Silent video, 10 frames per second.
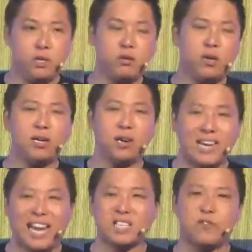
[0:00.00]
During the
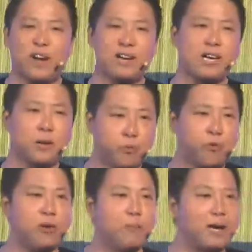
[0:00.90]
last final
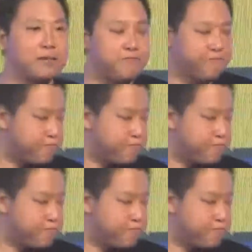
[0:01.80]
approval part,